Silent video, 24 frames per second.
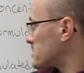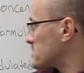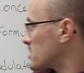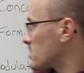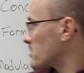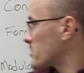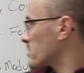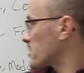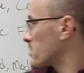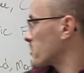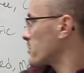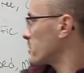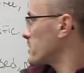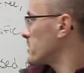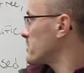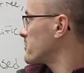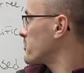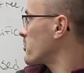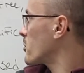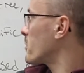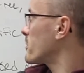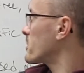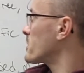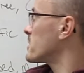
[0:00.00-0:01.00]
So the 3
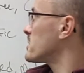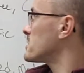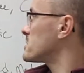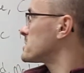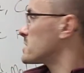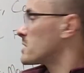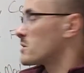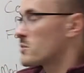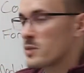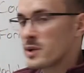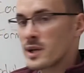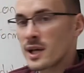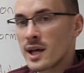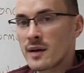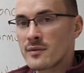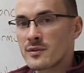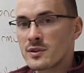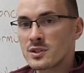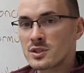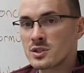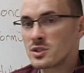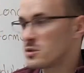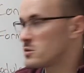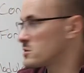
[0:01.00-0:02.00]
formulas that we have
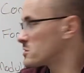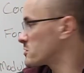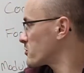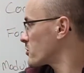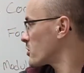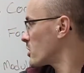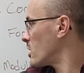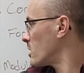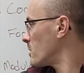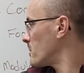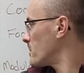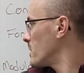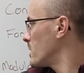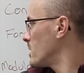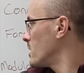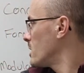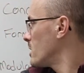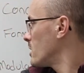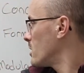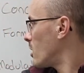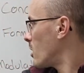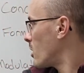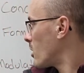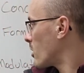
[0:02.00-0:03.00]
to choose from
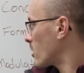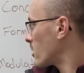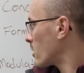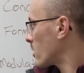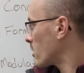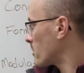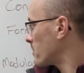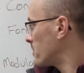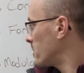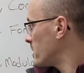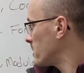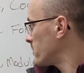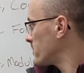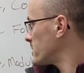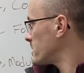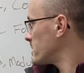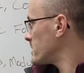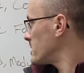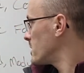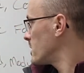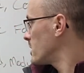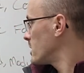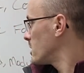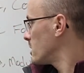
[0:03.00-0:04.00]
are our
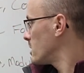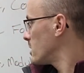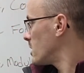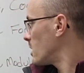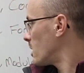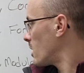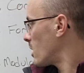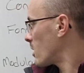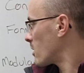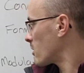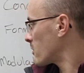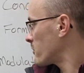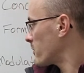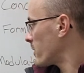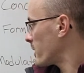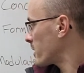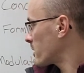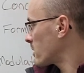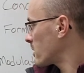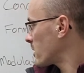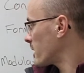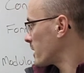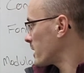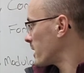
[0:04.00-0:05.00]
Pivot, our
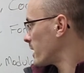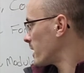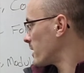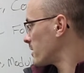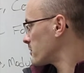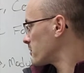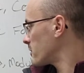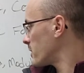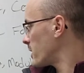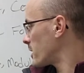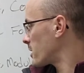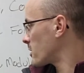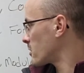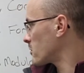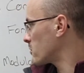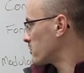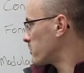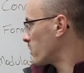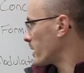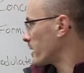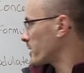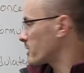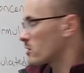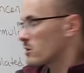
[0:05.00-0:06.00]
Vital AF, and our
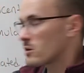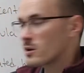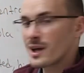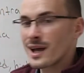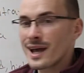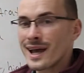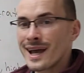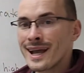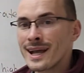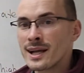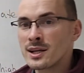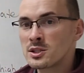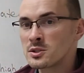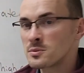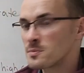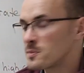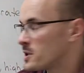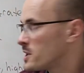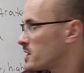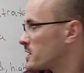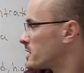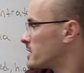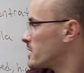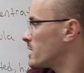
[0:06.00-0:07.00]
Vital
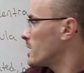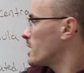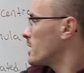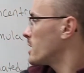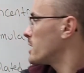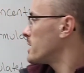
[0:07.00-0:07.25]
HP.